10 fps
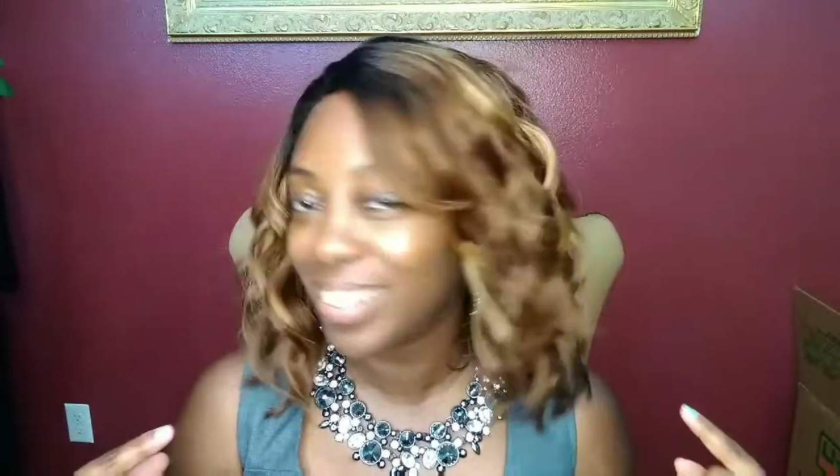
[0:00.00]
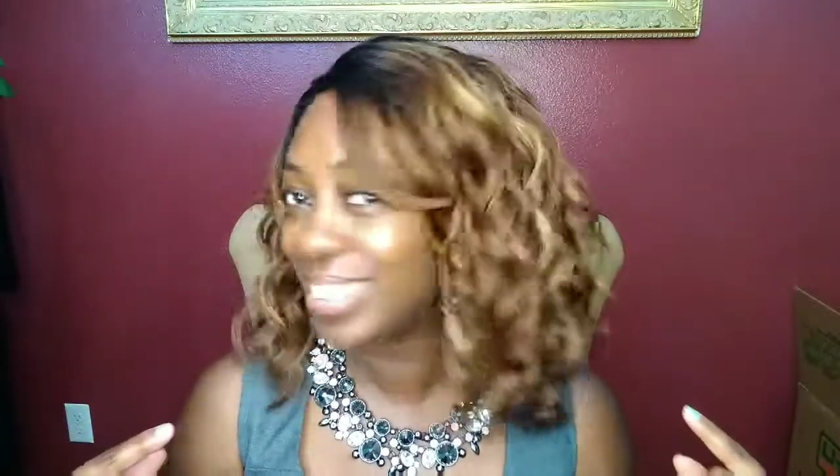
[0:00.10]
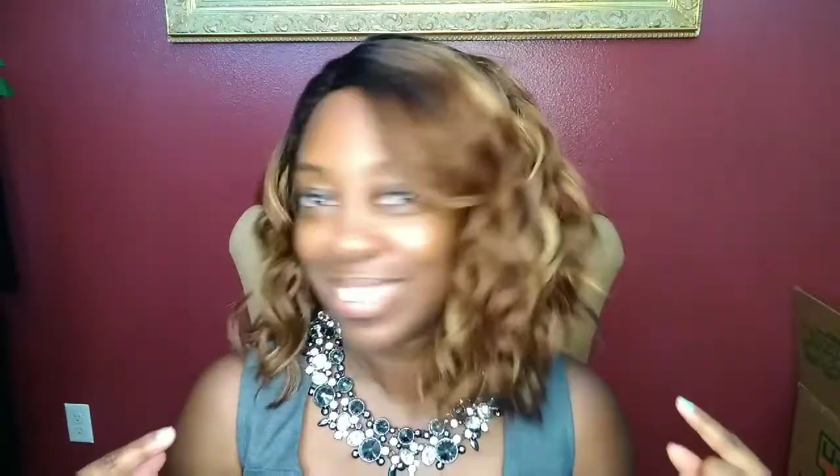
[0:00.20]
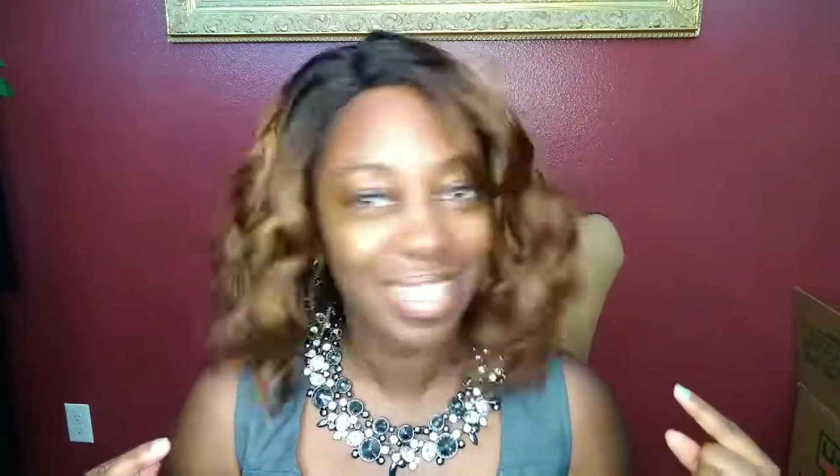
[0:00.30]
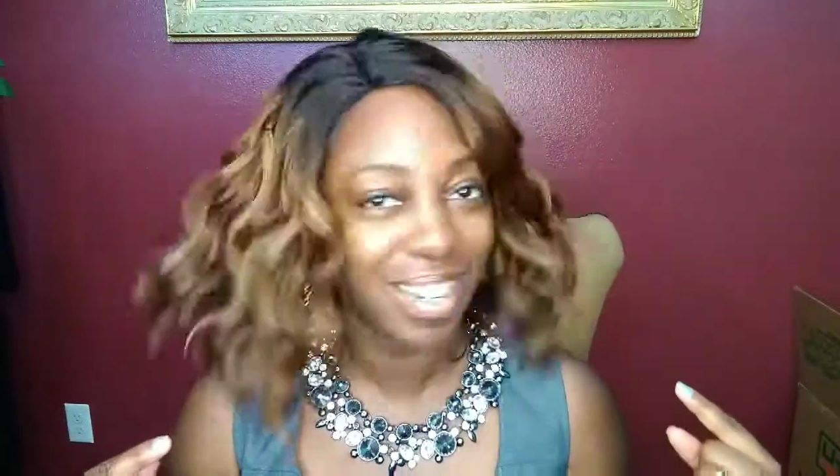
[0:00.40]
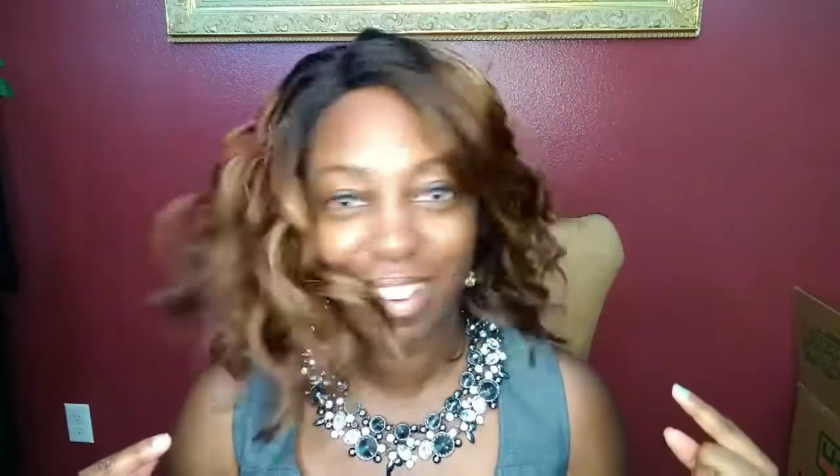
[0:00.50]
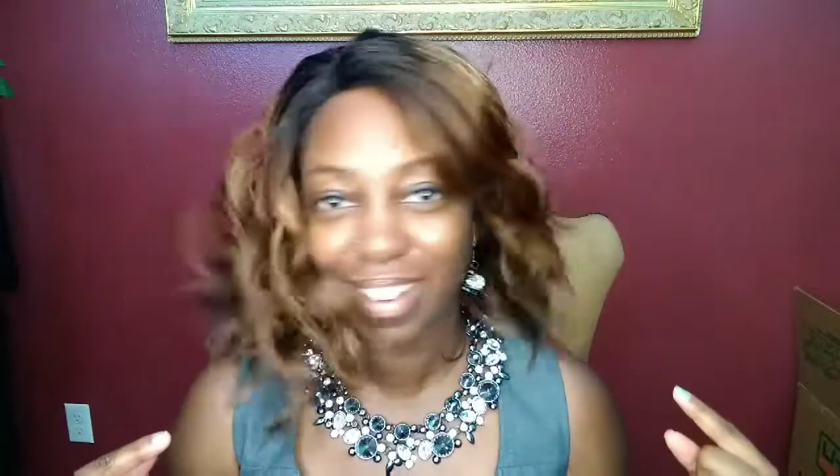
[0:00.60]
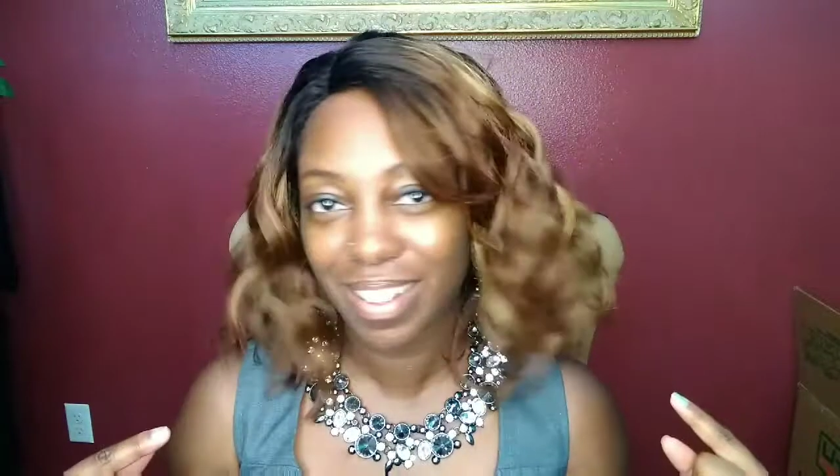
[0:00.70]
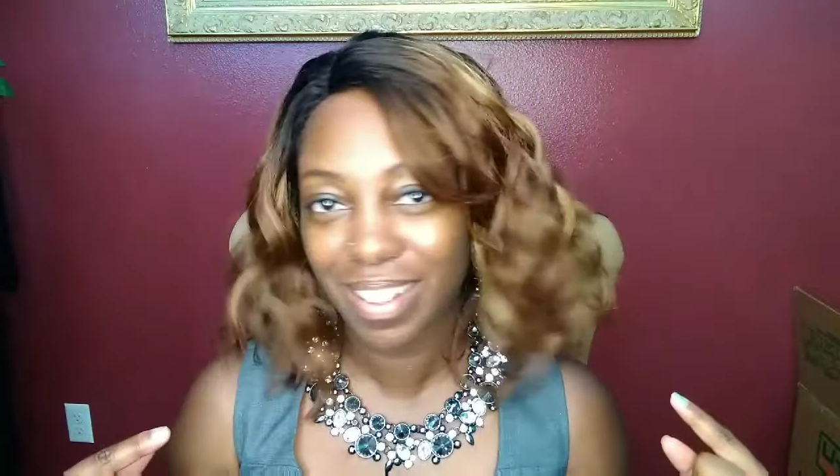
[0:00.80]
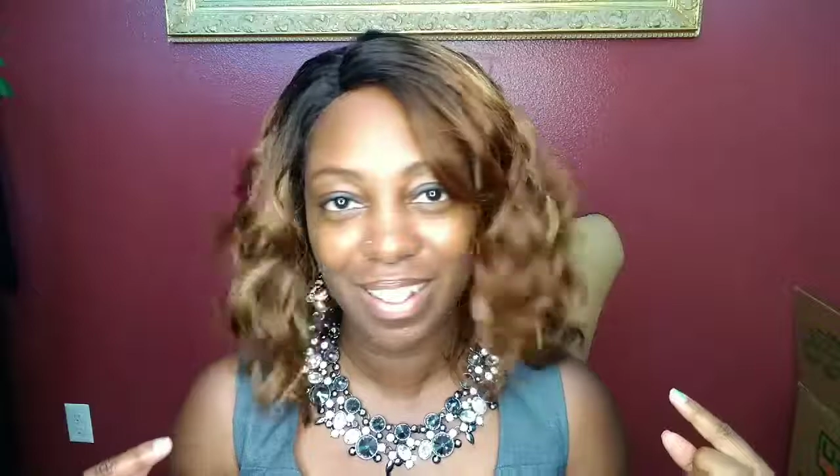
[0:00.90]
Yeah,
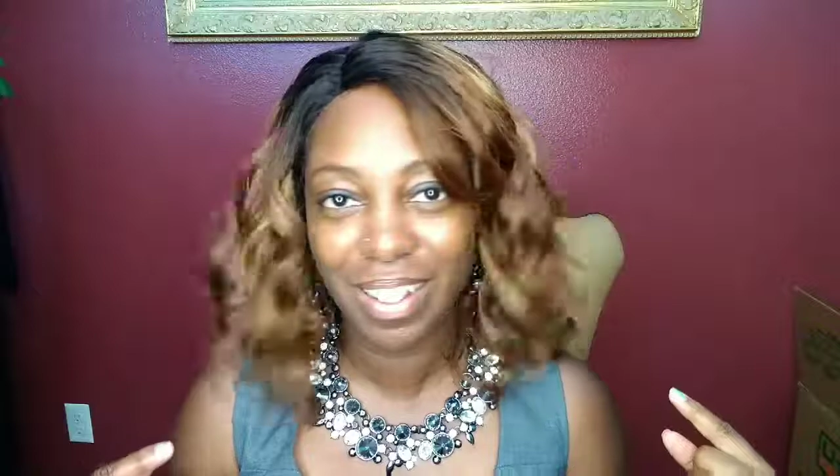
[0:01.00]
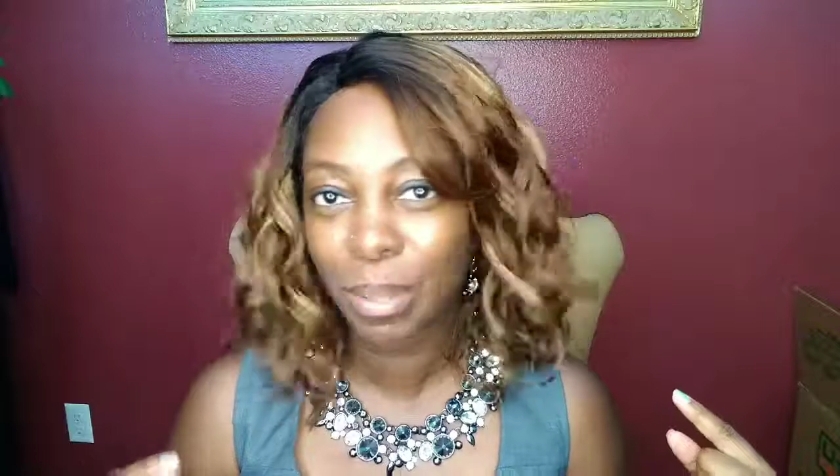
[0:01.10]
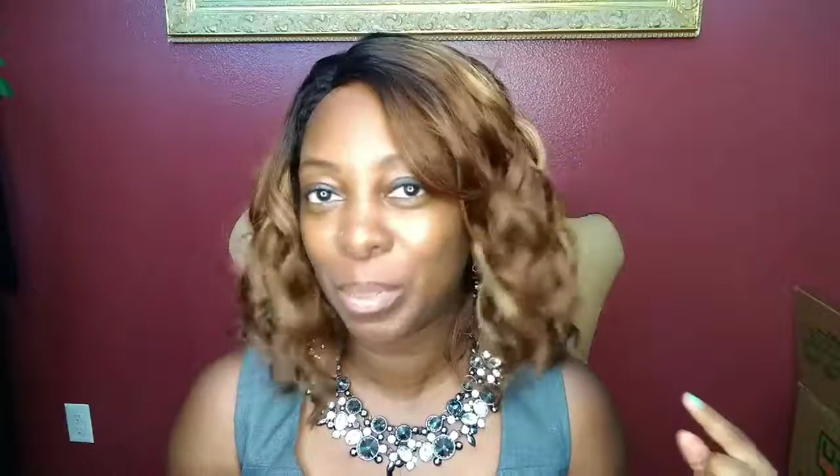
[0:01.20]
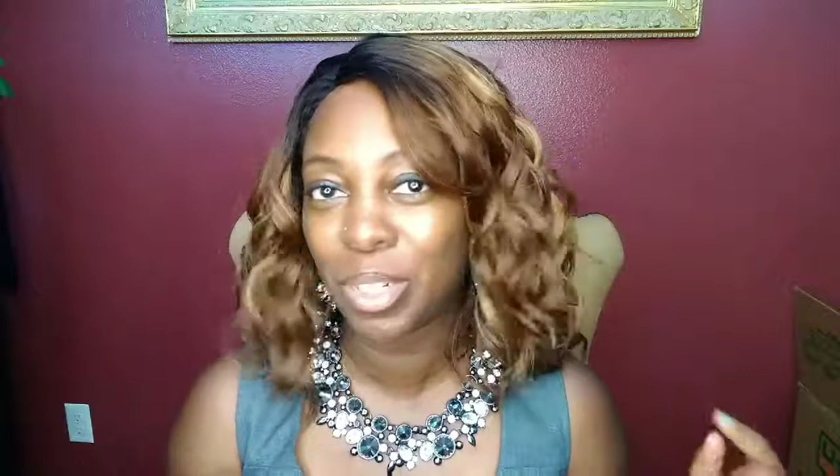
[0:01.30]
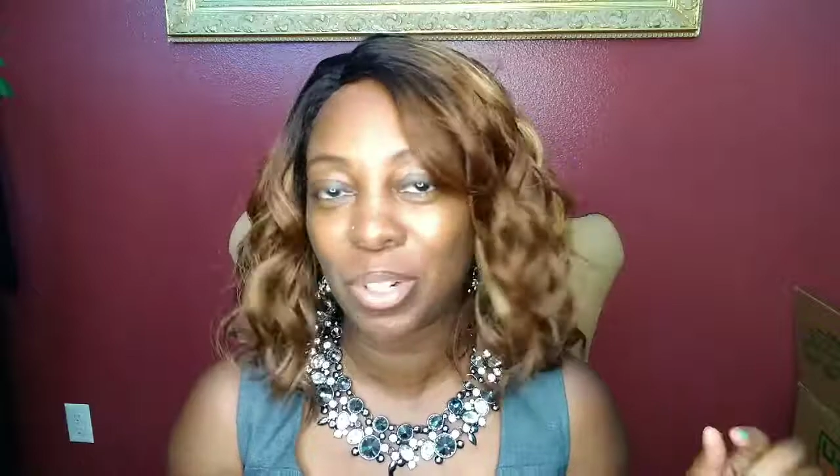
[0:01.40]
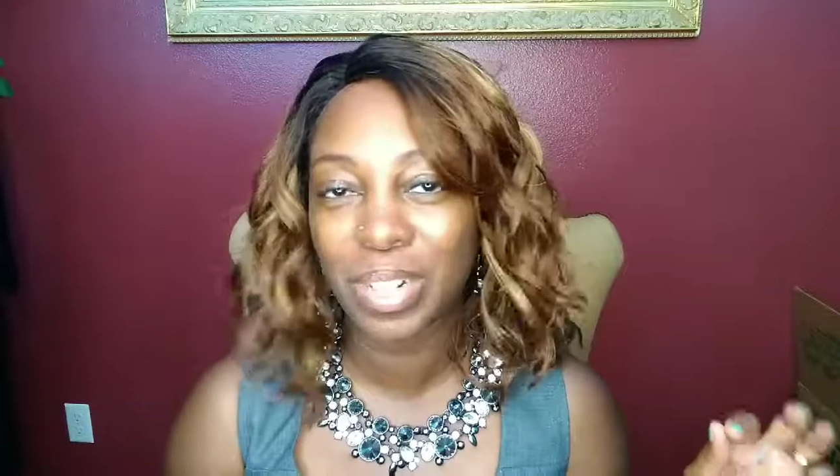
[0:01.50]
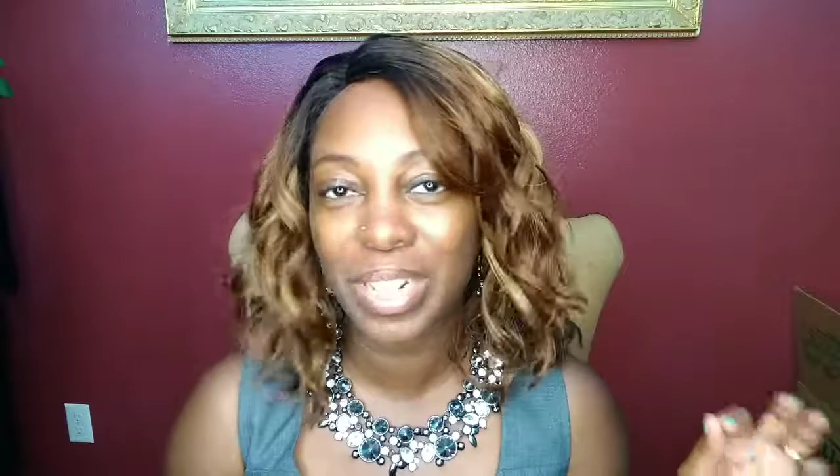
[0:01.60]
I better go